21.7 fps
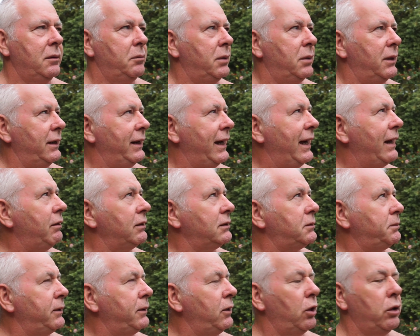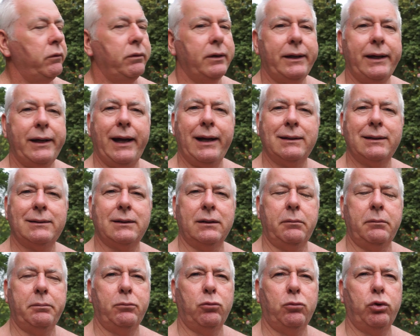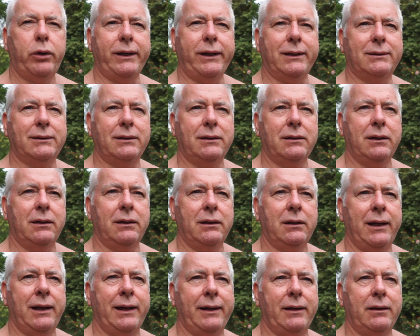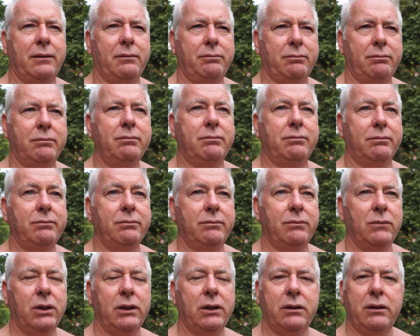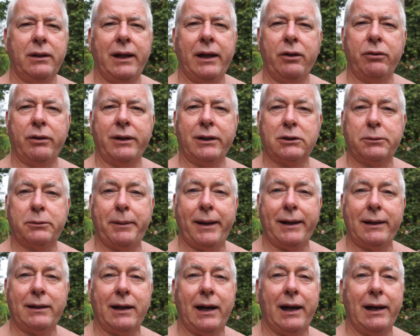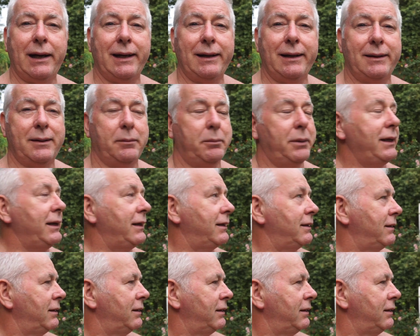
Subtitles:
but now it's been overcast and moist, like that you would expect Thailand to be.